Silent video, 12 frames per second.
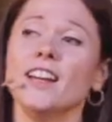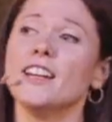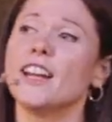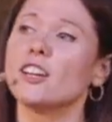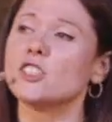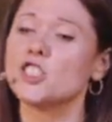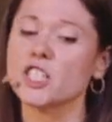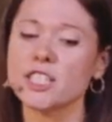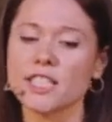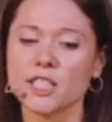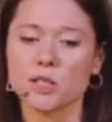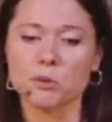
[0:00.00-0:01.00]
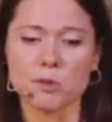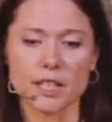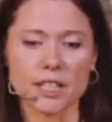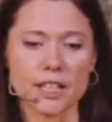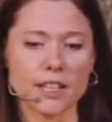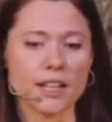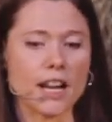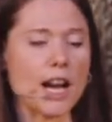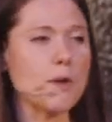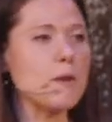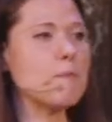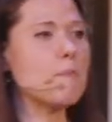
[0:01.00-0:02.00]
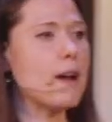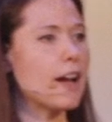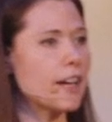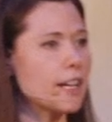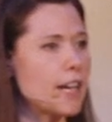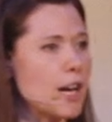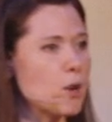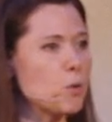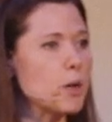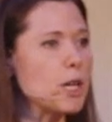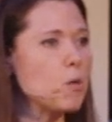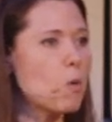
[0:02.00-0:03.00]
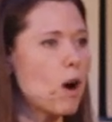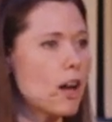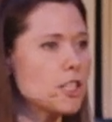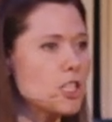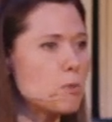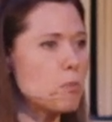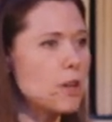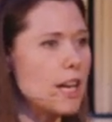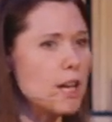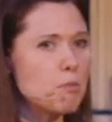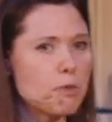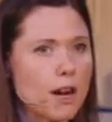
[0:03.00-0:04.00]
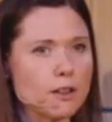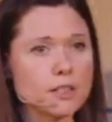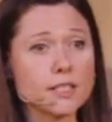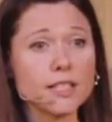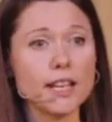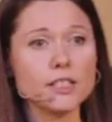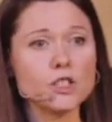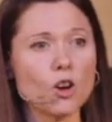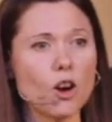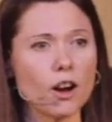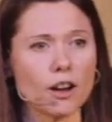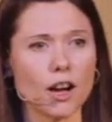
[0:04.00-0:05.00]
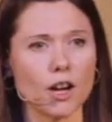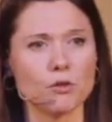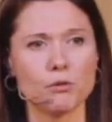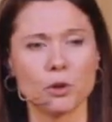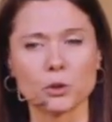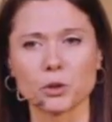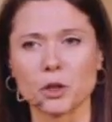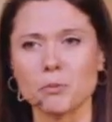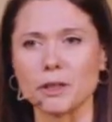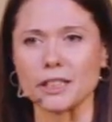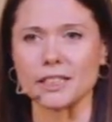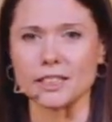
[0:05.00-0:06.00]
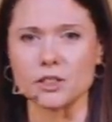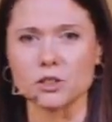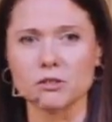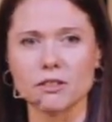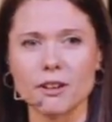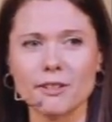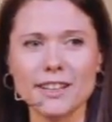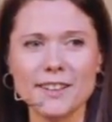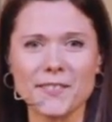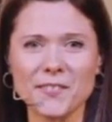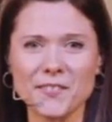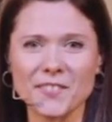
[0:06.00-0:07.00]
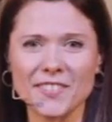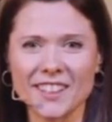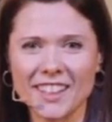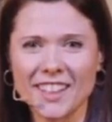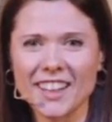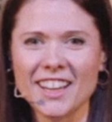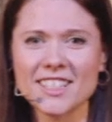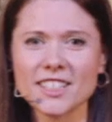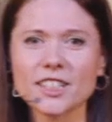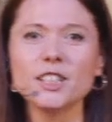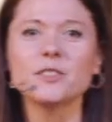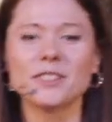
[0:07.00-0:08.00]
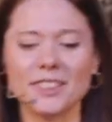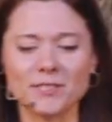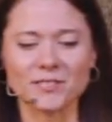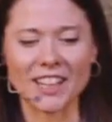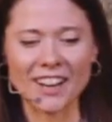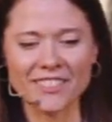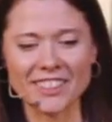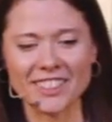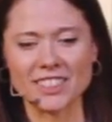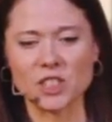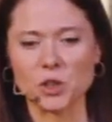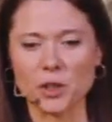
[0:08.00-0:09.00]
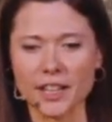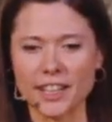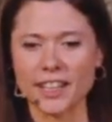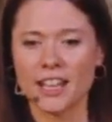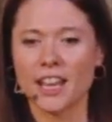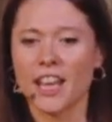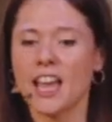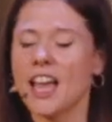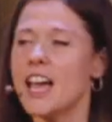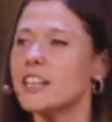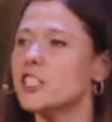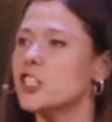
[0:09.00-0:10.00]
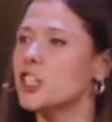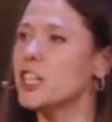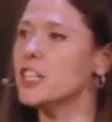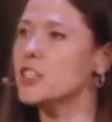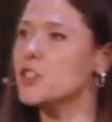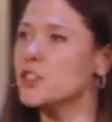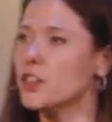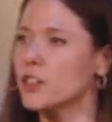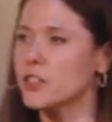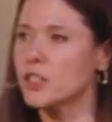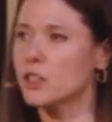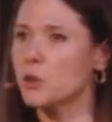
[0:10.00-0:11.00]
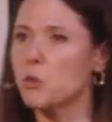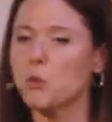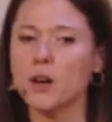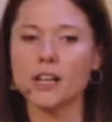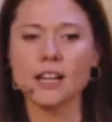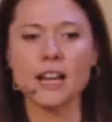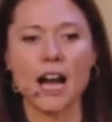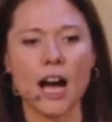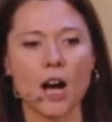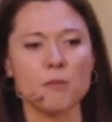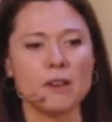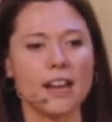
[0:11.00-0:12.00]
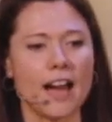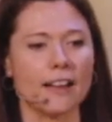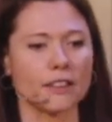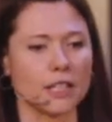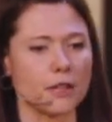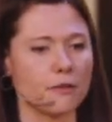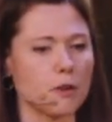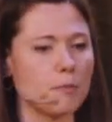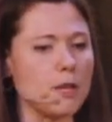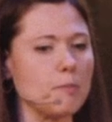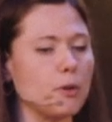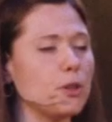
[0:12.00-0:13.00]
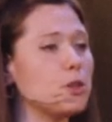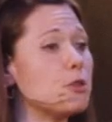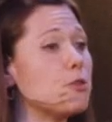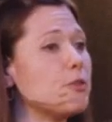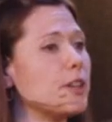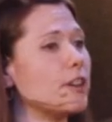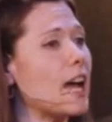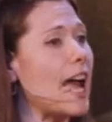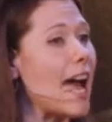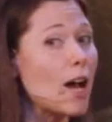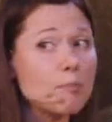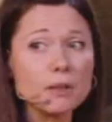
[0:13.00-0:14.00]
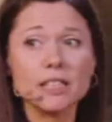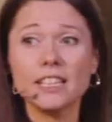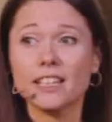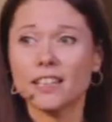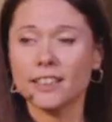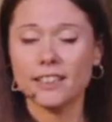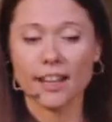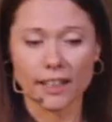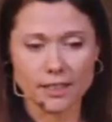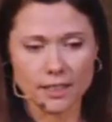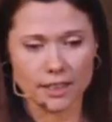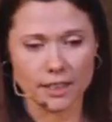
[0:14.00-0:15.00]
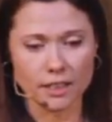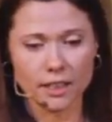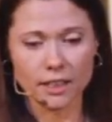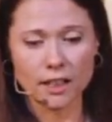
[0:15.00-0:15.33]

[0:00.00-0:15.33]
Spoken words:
Now, just this week, I went back and I rewatched Brené Brown's TED Talk on vulnerability. Do you know it? It's a good one. I really enjoy it. And she asserts that the one commonality for people who feel happily connected